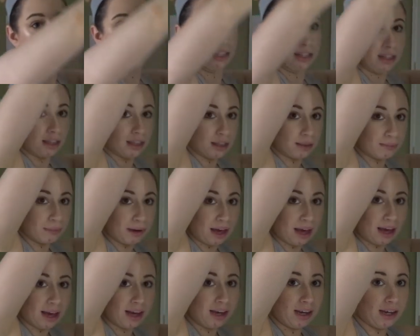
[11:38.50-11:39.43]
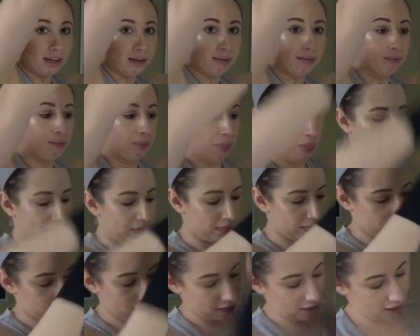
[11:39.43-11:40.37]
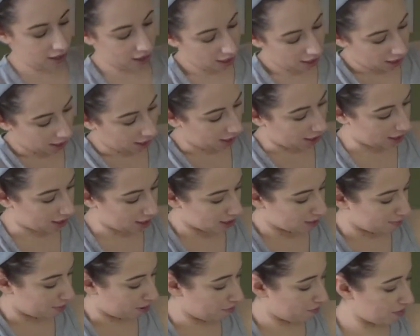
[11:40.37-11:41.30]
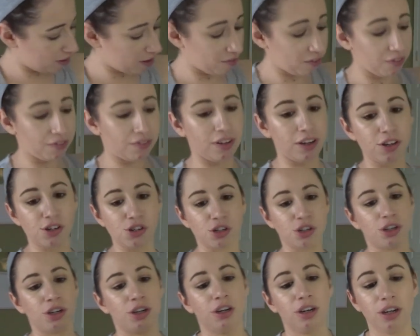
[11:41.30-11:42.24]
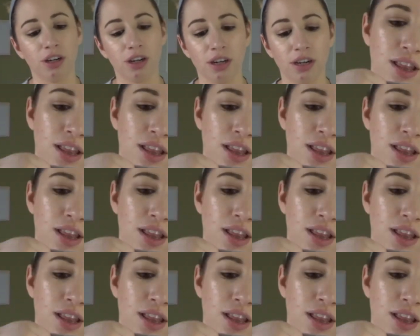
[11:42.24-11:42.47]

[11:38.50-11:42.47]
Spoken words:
in the back. And then it has my favorite feature,